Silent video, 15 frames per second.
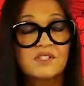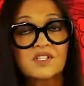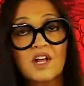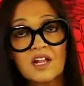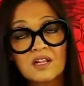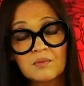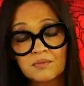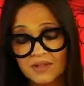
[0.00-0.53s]

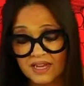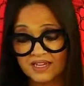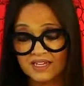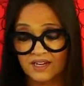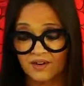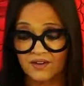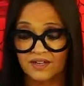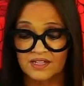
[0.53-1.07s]
solid black
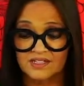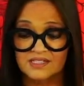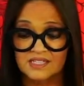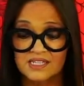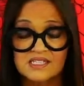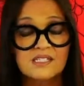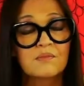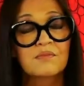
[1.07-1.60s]
areas
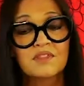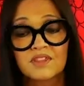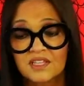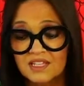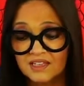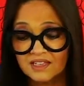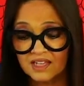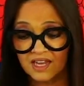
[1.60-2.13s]
and some
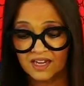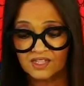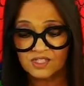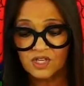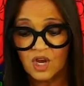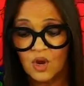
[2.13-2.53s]
thin lines.